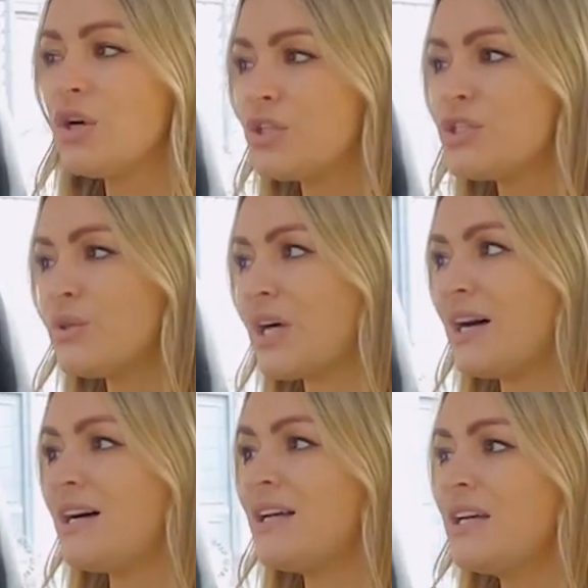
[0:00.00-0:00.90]
to not do
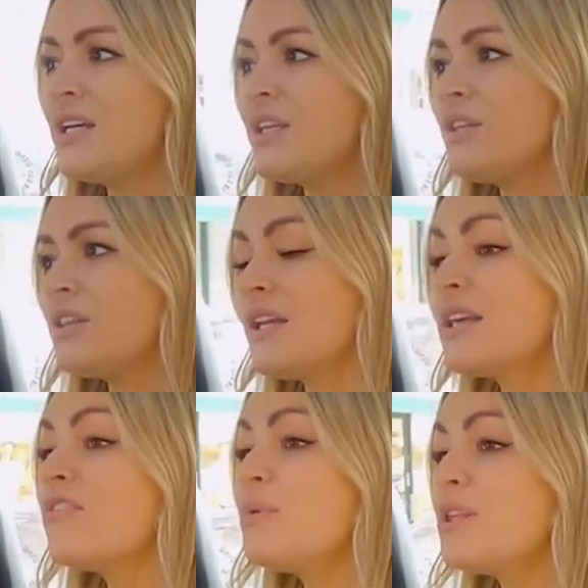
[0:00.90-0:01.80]
that,
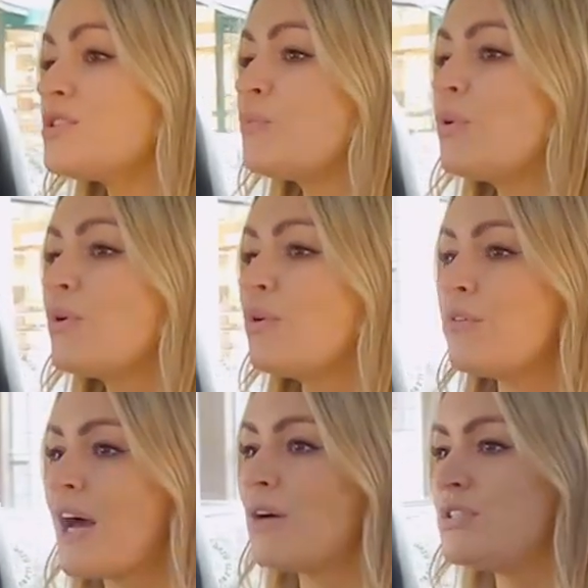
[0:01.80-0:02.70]
then give me the
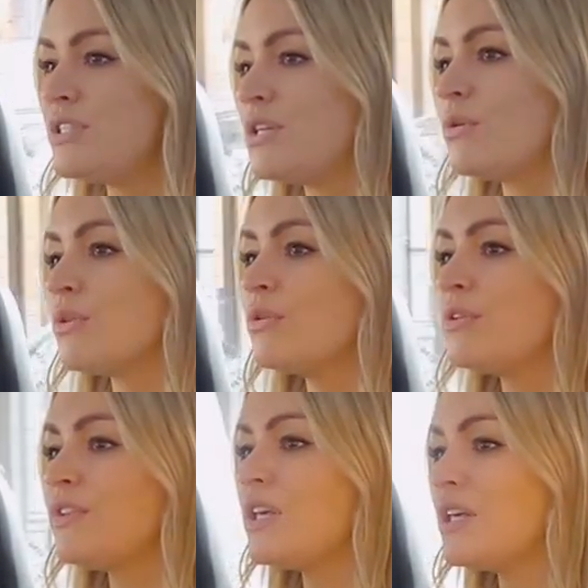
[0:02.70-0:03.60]
support of how to deal with
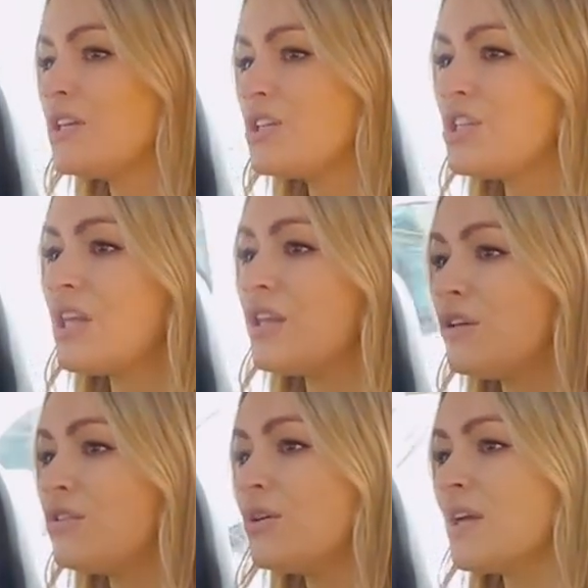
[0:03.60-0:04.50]
all of the yeah. shit
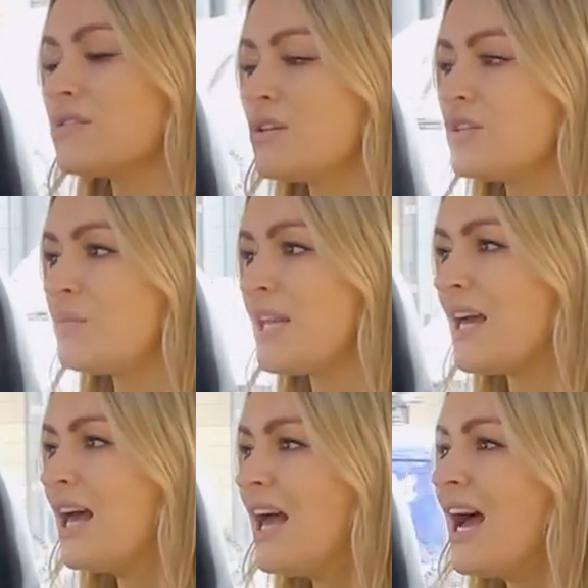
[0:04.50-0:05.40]
that you do get on social
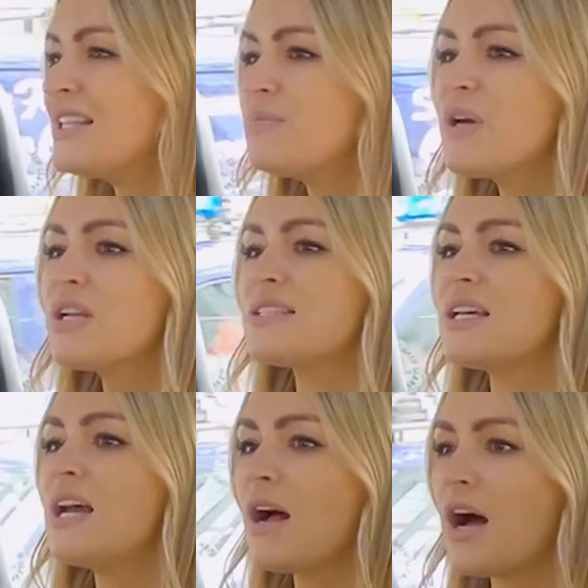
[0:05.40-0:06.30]
media. And to be
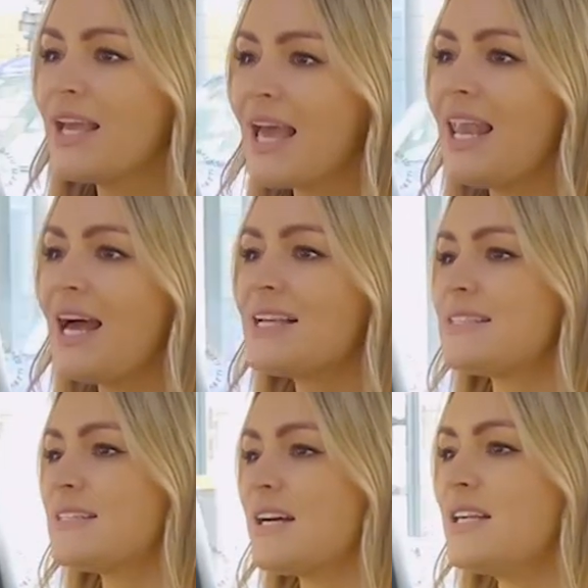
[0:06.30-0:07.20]
honest, I get
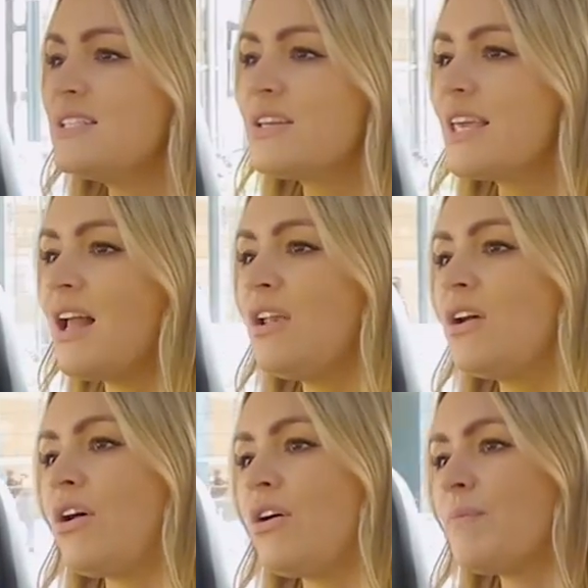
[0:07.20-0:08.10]
less. I don't get a
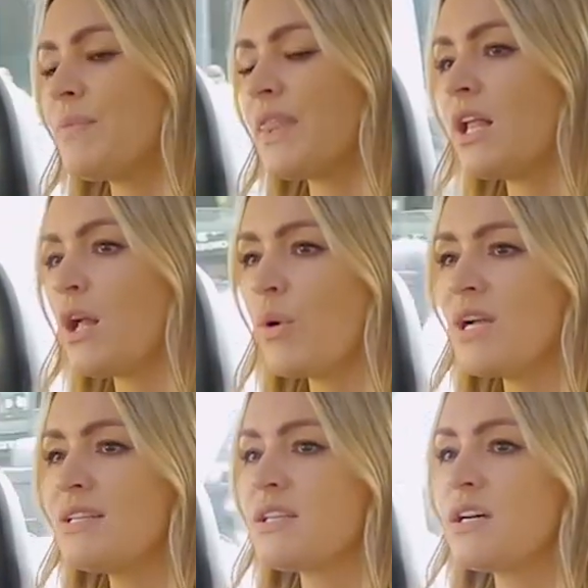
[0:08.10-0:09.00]
lot. Yeah. Like
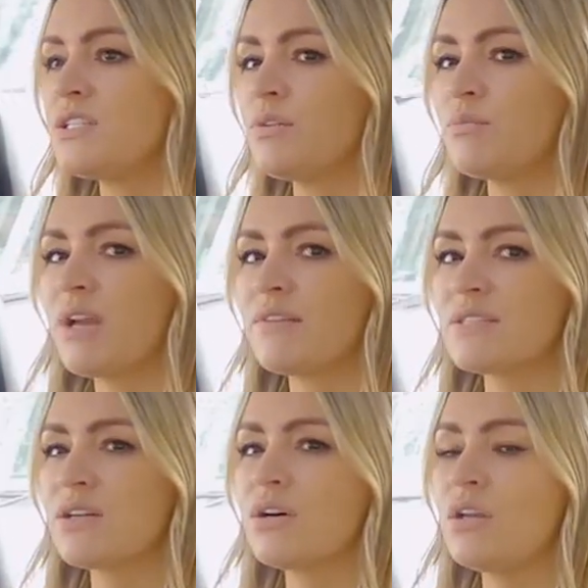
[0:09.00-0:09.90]
when I started doing
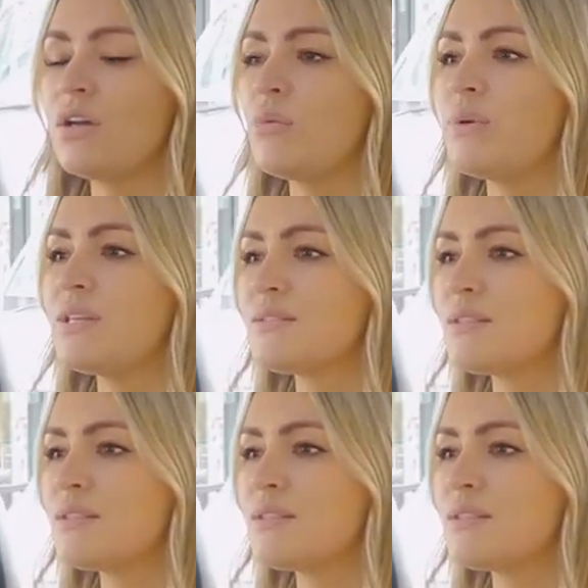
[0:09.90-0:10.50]
breakfast, I got a lot, but